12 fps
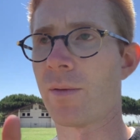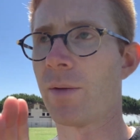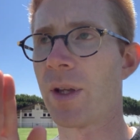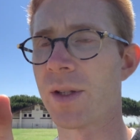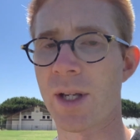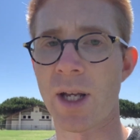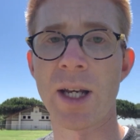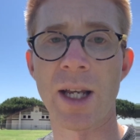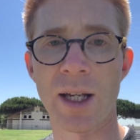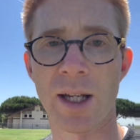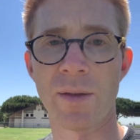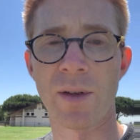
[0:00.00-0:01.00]
is any
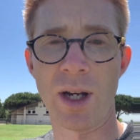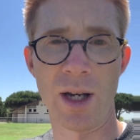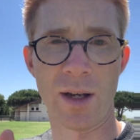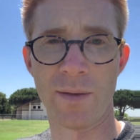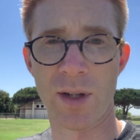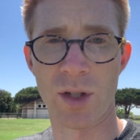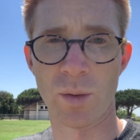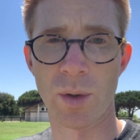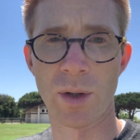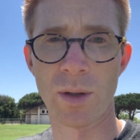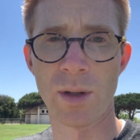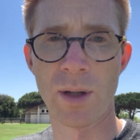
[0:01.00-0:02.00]
given individual